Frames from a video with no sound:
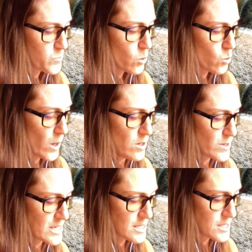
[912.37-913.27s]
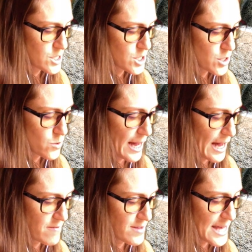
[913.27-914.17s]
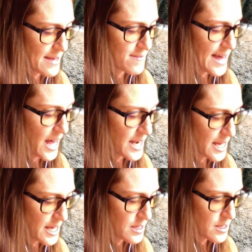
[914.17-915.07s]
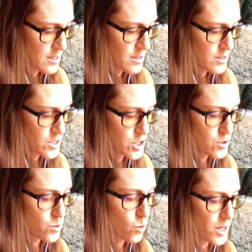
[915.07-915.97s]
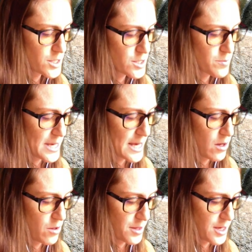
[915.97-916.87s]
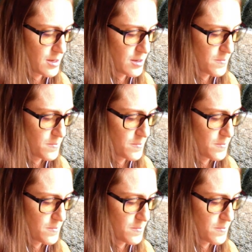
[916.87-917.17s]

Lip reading: What reasons do you have, if any, to want to be healthy?